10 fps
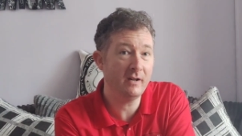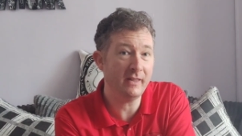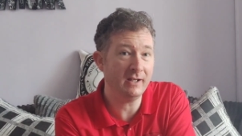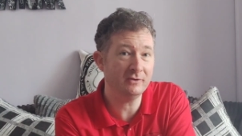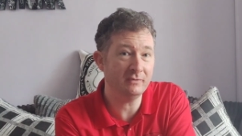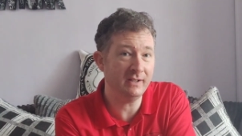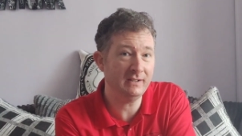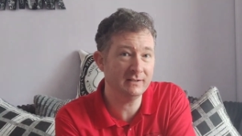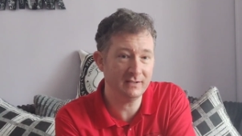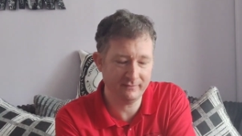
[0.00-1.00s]
Thanks
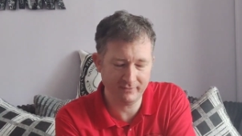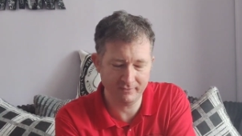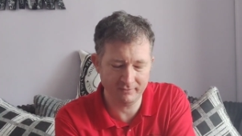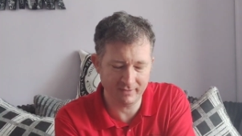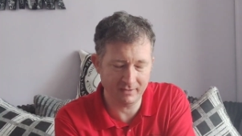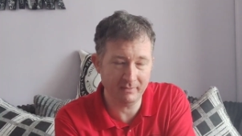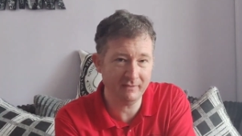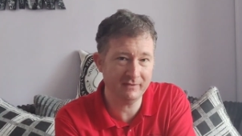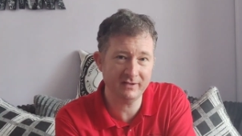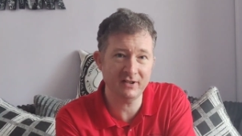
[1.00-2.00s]
Reece for um,
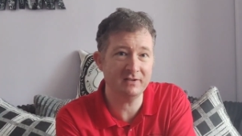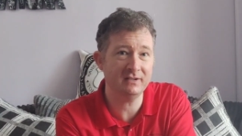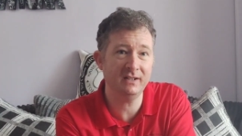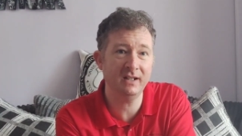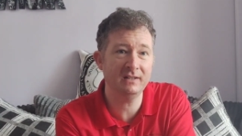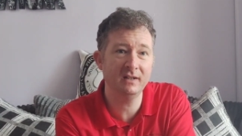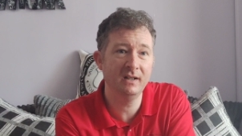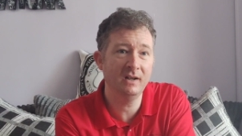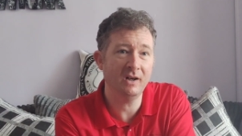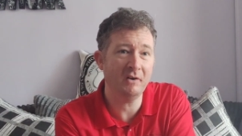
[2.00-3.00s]
even suggesting it.
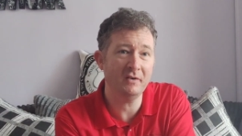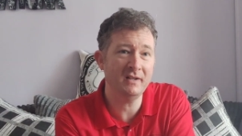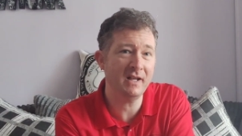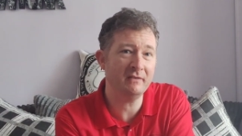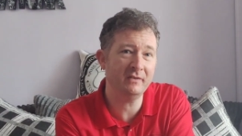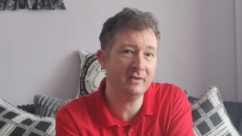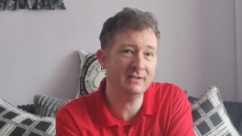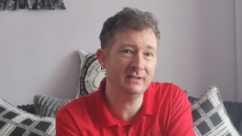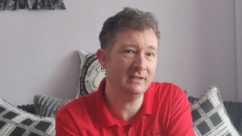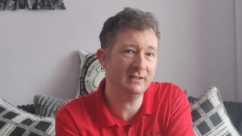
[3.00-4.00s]
I'd never have
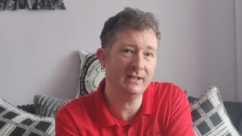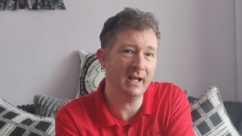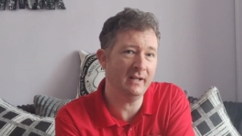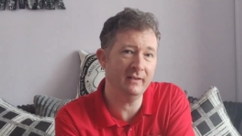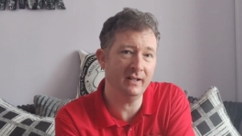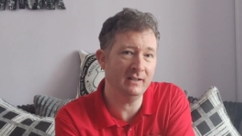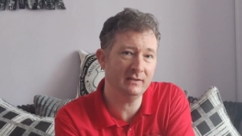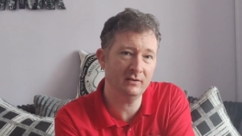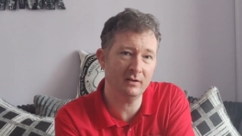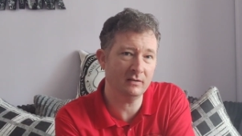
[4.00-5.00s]
considered getting
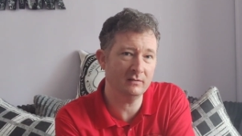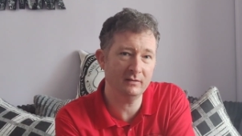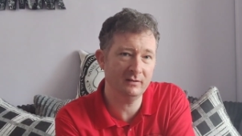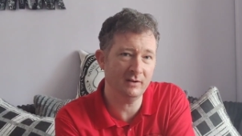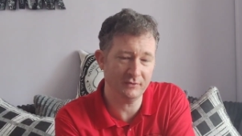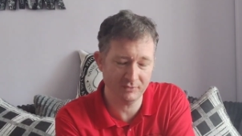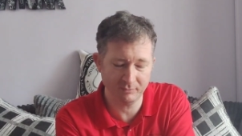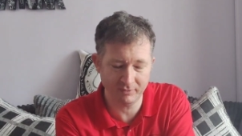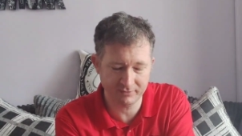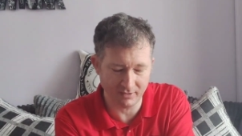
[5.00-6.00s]
these, not not
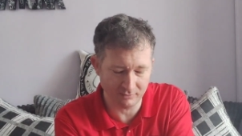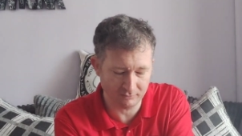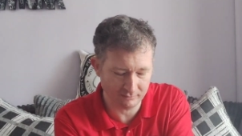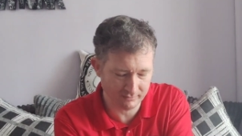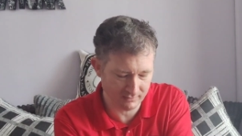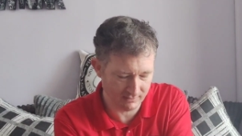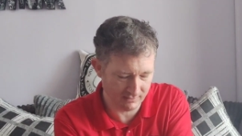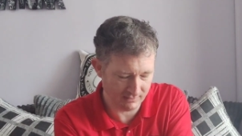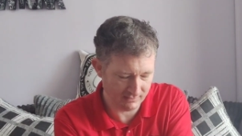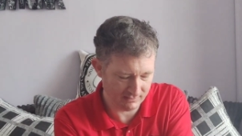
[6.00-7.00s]
someone as old
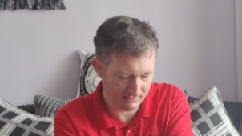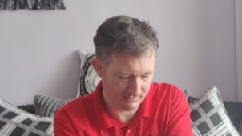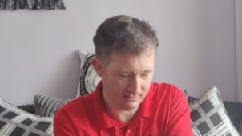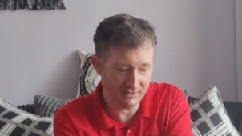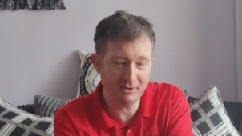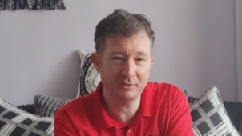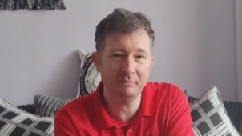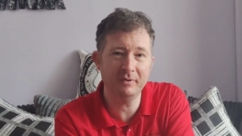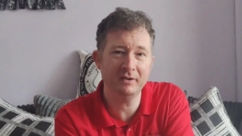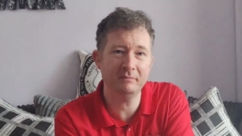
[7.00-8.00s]
and
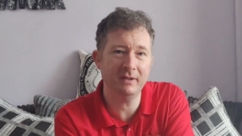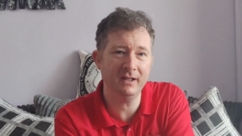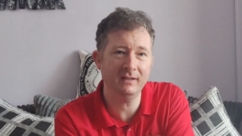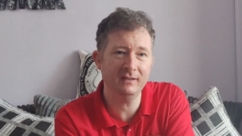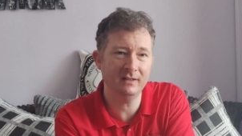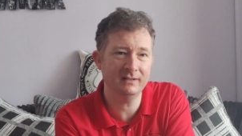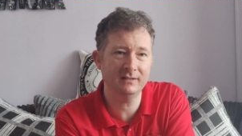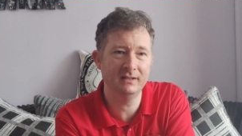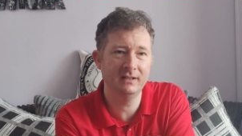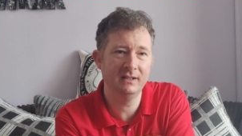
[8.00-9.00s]
grumpy as me,
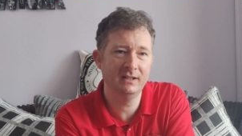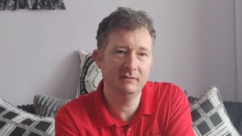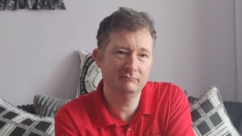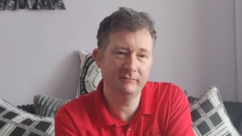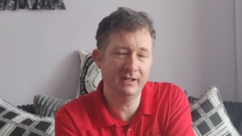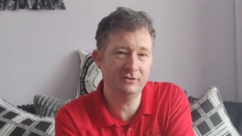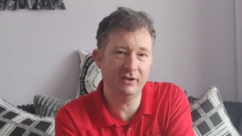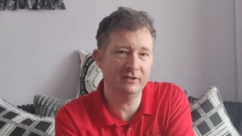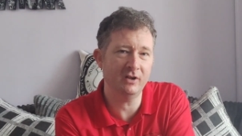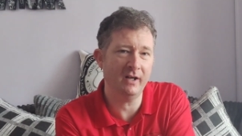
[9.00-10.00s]
because these
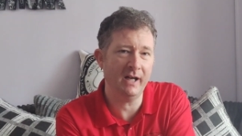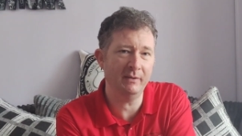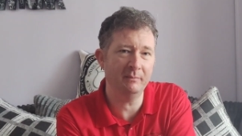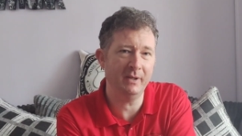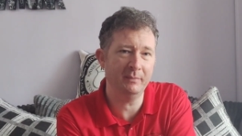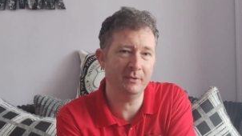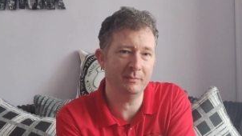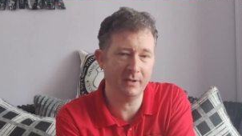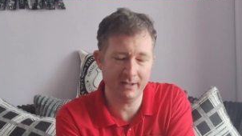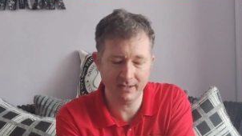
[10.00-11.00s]
drinks aren't aimed at
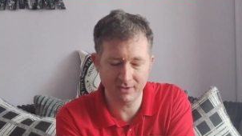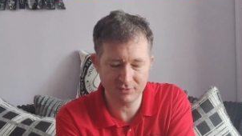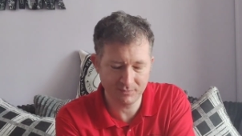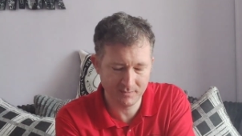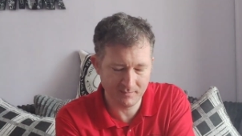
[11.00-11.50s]
people my age.